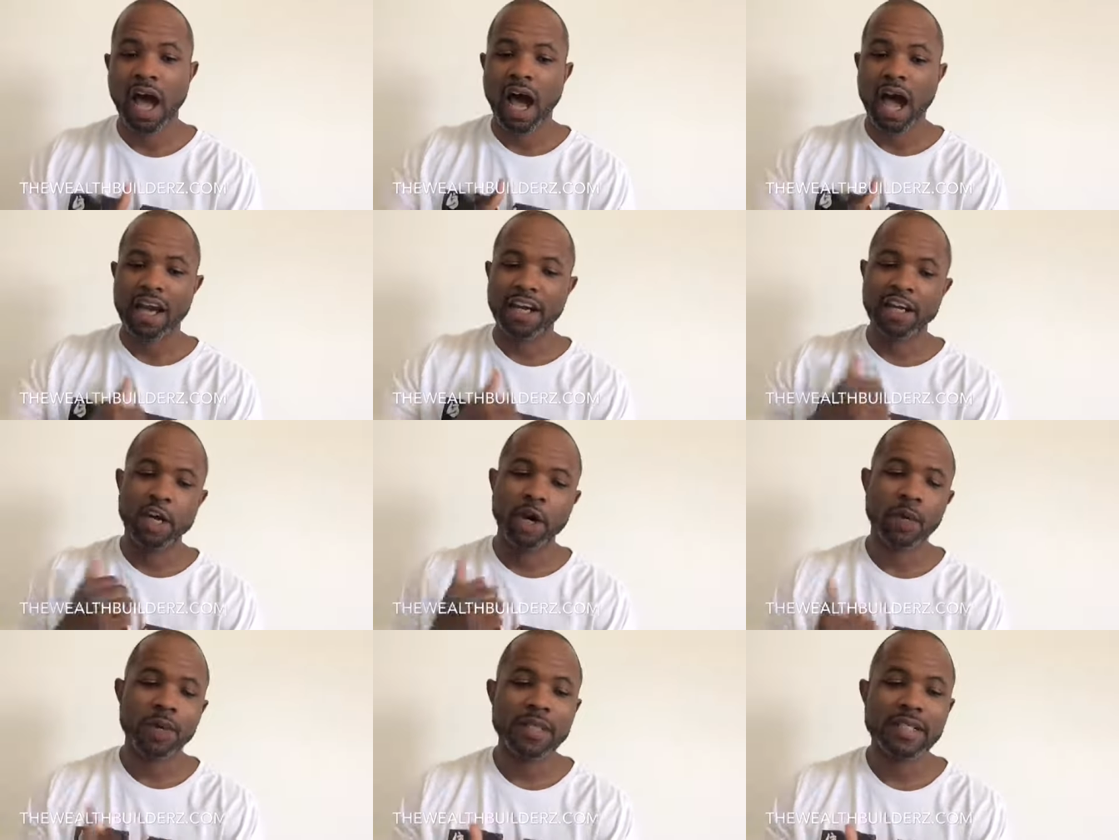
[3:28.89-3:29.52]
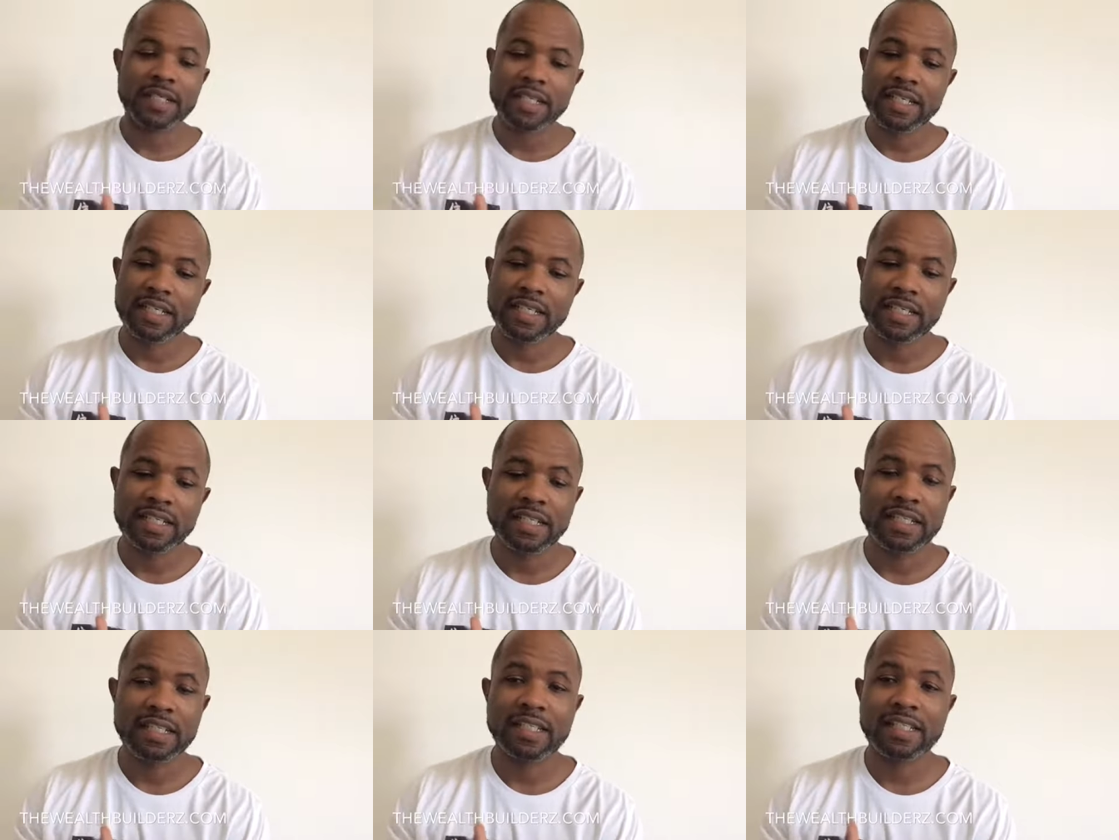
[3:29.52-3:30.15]
I know it's
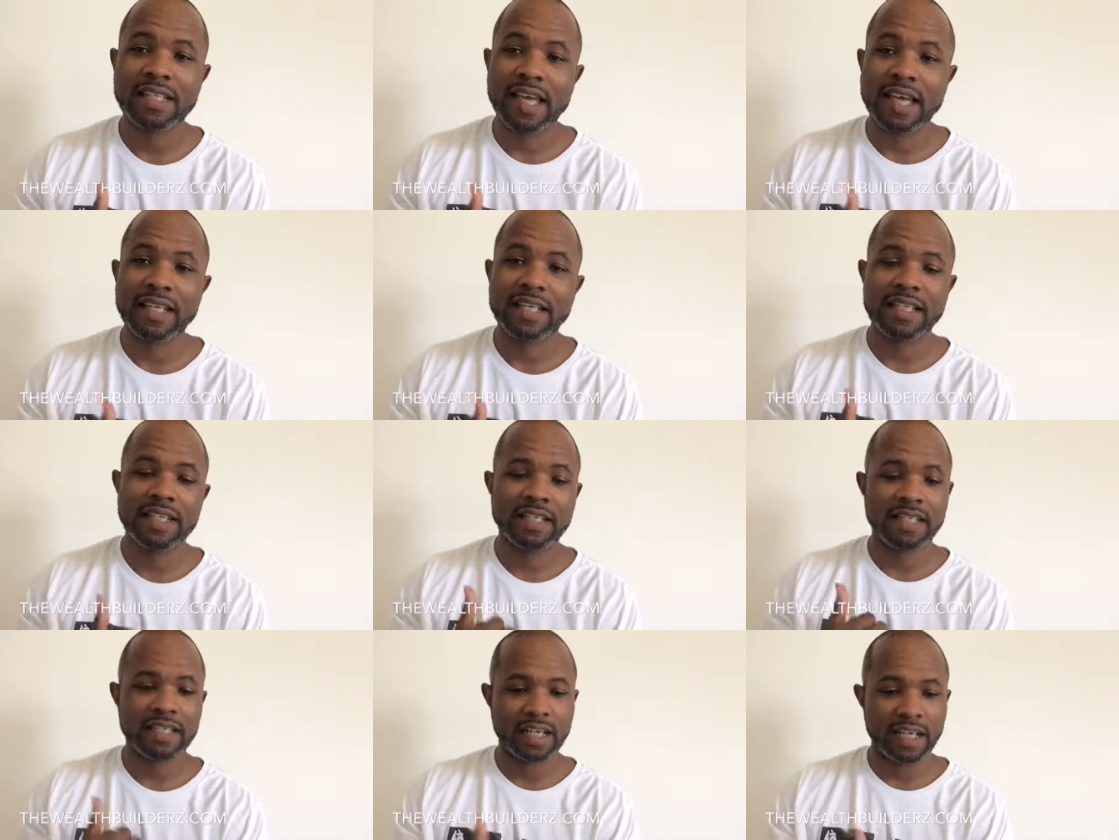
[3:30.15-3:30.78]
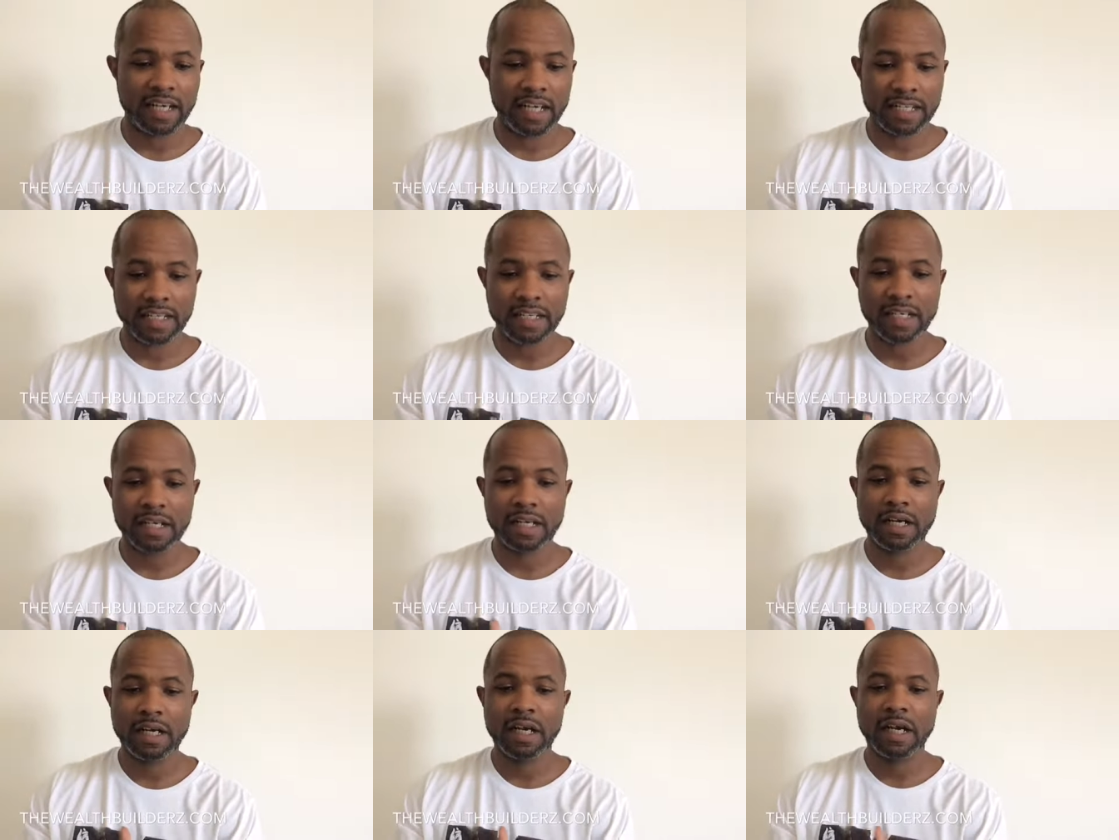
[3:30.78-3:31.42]
easier said than done,